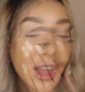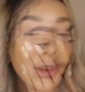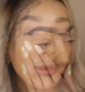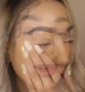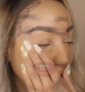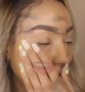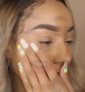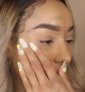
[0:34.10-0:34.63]

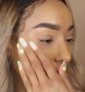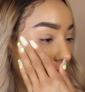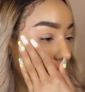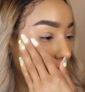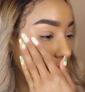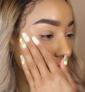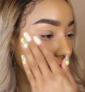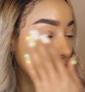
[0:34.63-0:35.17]
So I
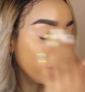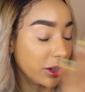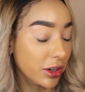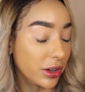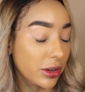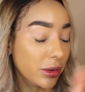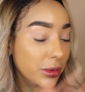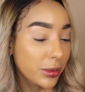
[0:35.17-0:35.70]
thought, you
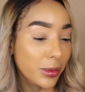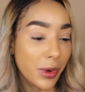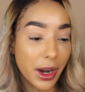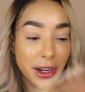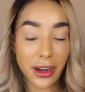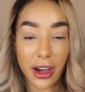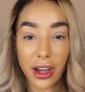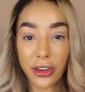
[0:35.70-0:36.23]
know,
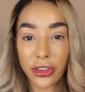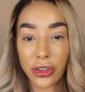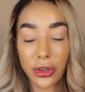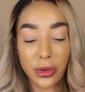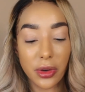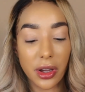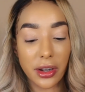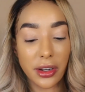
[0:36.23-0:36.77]
why not
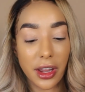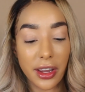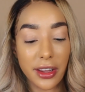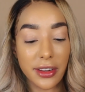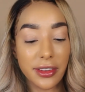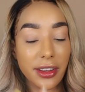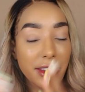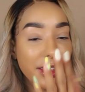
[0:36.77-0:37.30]
do a
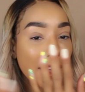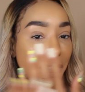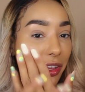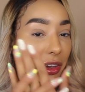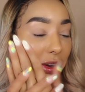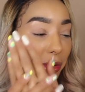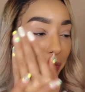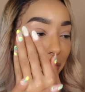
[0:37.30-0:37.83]
nice
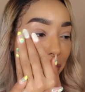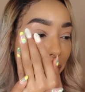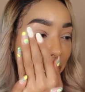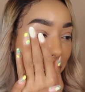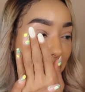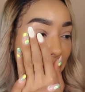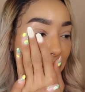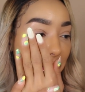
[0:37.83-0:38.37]
yellow and
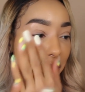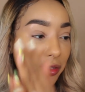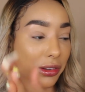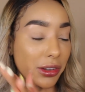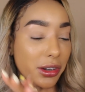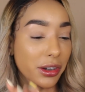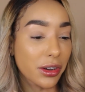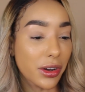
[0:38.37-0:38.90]
green
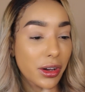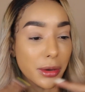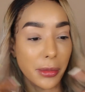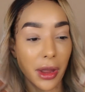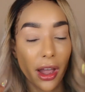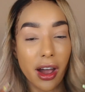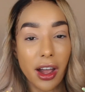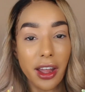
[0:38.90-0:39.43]
look on
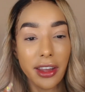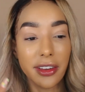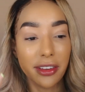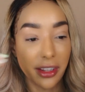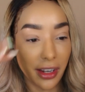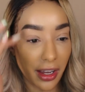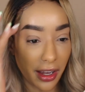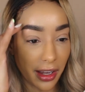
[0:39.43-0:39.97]
my eyes
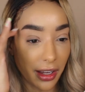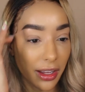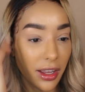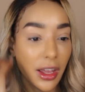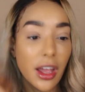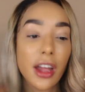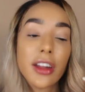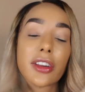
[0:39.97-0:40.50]
today.
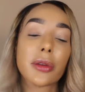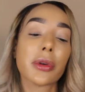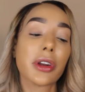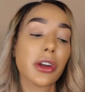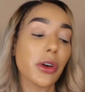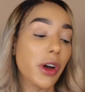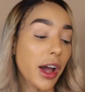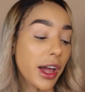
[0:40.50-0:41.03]
So we're
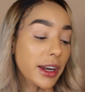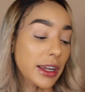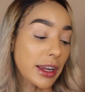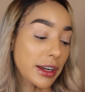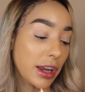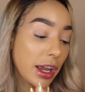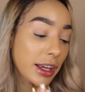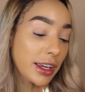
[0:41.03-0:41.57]
gonna go ahead
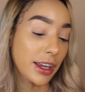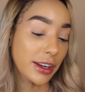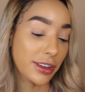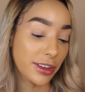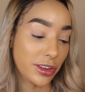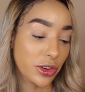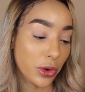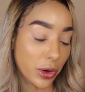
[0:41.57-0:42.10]
and get
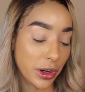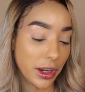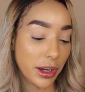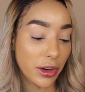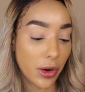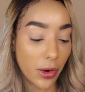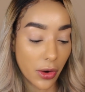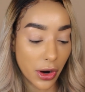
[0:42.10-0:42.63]

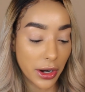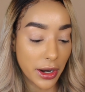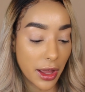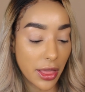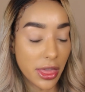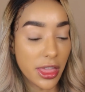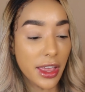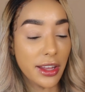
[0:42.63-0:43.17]
started on
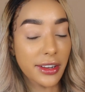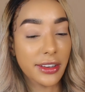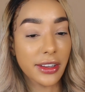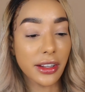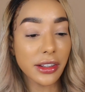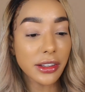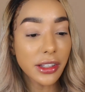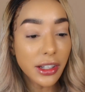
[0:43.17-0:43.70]

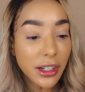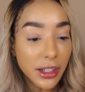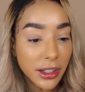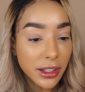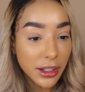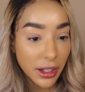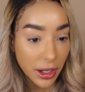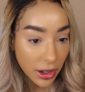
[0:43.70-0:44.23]
this look
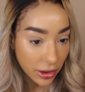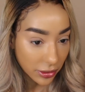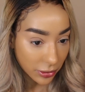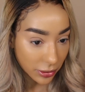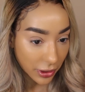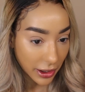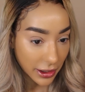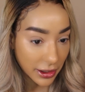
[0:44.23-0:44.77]

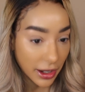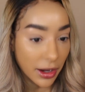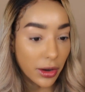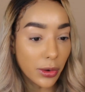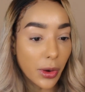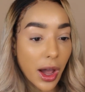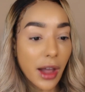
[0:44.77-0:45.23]
right now.